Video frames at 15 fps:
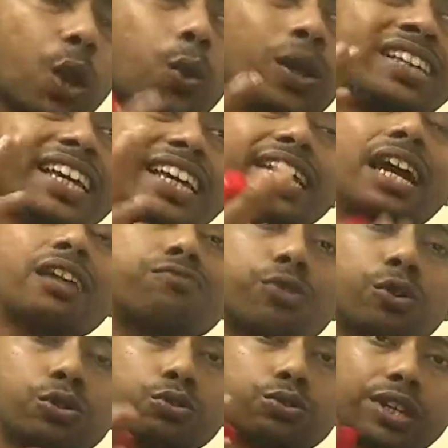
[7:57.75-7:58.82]
when the air
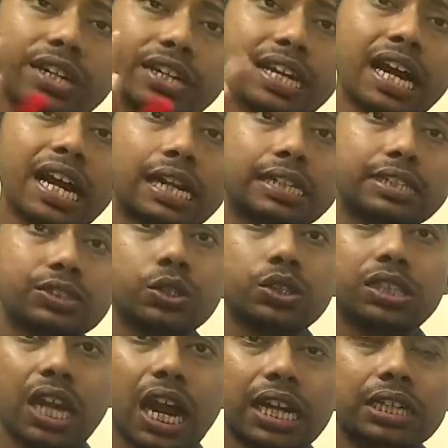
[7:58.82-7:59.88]
flow through a duct, so
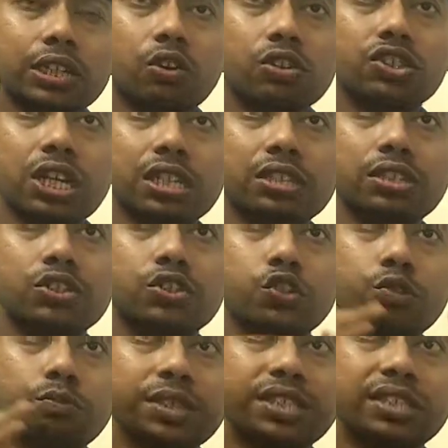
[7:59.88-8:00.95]
duct construction should be